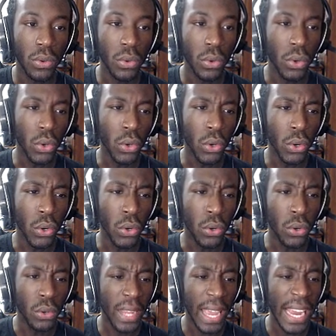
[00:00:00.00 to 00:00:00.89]

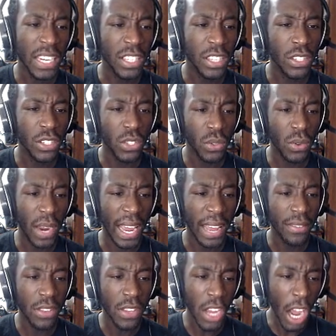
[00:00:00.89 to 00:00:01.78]
Ooh, catch the
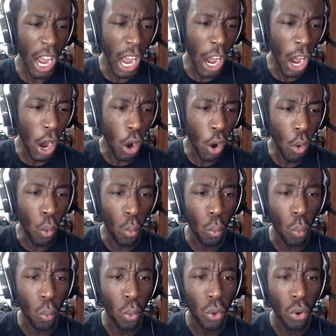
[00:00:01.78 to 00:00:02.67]
scrap.
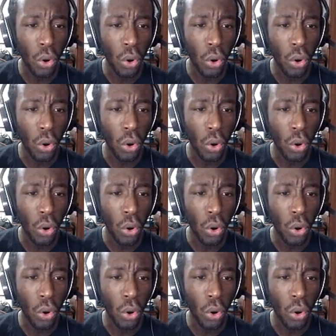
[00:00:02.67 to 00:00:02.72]
No!